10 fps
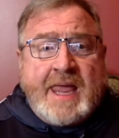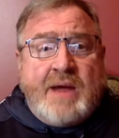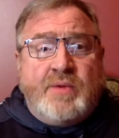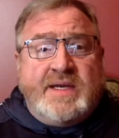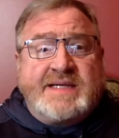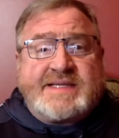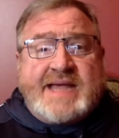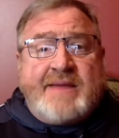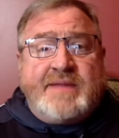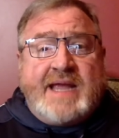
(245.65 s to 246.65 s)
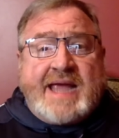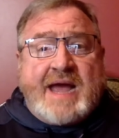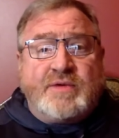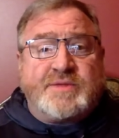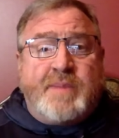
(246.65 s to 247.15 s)
And with Nick Saban, that
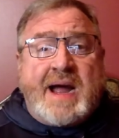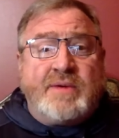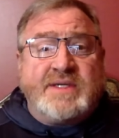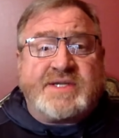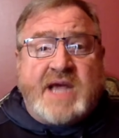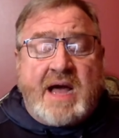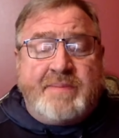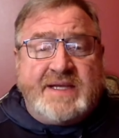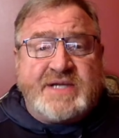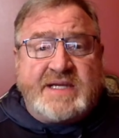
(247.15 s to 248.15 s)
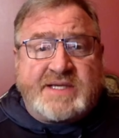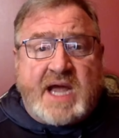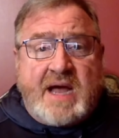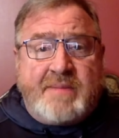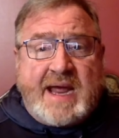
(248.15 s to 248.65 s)
guy was Byron Scott, BJ
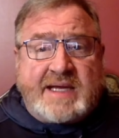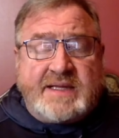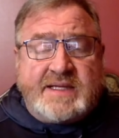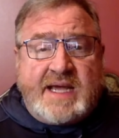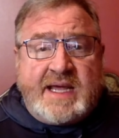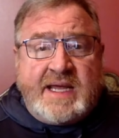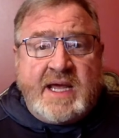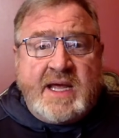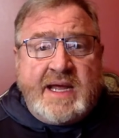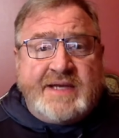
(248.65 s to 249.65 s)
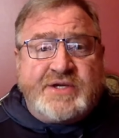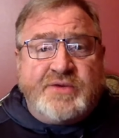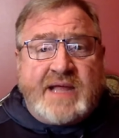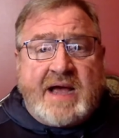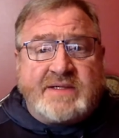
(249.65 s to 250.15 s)
Scott, back in the day in
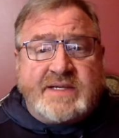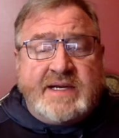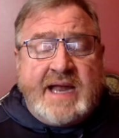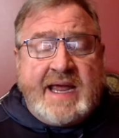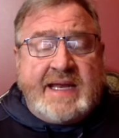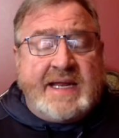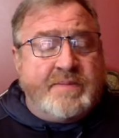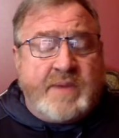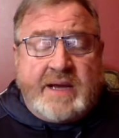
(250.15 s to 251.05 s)
2008.